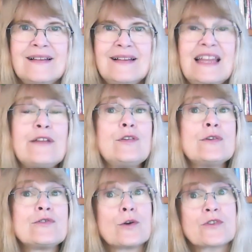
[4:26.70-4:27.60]
If
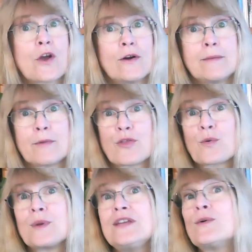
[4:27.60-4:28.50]
you chose card number
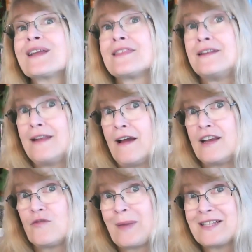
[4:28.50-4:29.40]
3, you get the
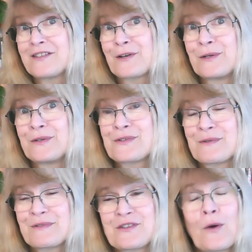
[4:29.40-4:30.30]
9 of Pentacles.
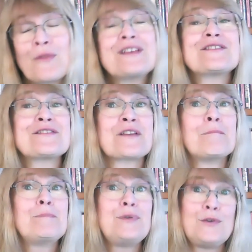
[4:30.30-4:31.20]
So this is a
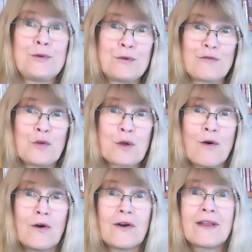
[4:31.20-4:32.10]
beautiful
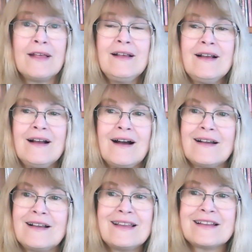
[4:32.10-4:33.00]
card.
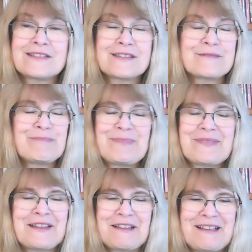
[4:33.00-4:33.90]
It's
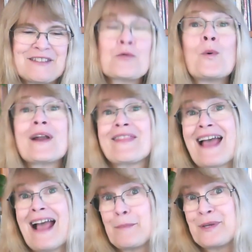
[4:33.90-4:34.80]
one of the
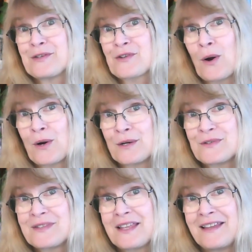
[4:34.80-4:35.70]
happiest
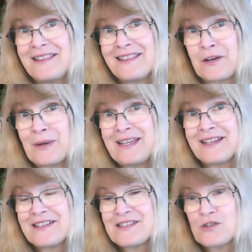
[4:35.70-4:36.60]
cards that there
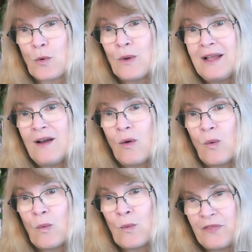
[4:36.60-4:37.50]
is. So
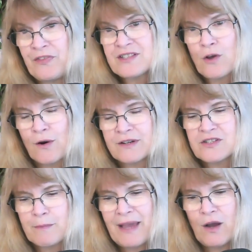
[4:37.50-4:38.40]
what this card
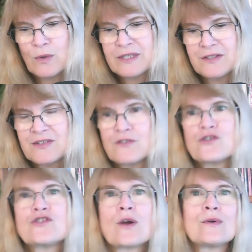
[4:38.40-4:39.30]
is about is it
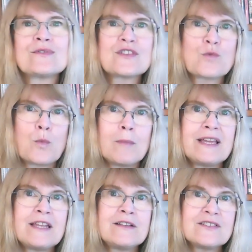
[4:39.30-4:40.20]
shows this
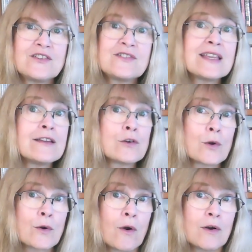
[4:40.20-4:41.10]
woman, she's in
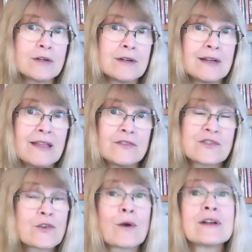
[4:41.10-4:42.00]
her garden and
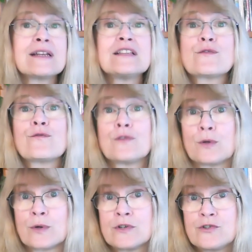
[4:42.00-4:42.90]
this garden is
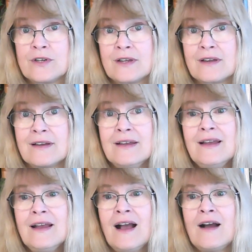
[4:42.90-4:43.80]
flourishing.
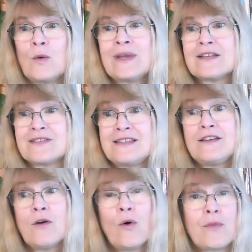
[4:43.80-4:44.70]
We can
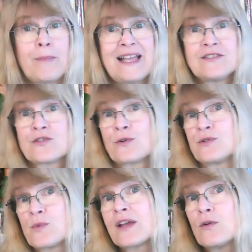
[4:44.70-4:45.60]
see all the
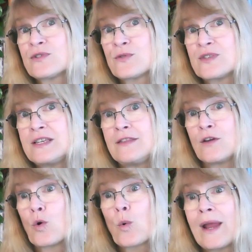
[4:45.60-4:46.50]
pentacles. We can also see
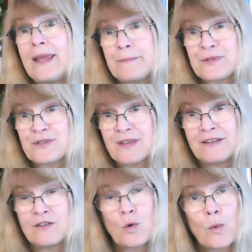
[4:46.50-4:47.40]
the grapes,
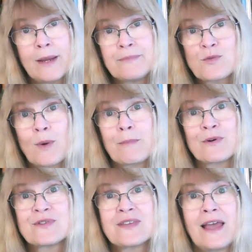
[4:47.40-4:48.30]
and grapes
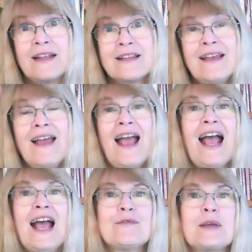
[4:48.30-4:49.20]
represent
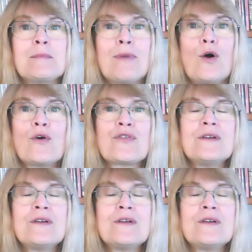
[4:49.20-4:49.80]
having both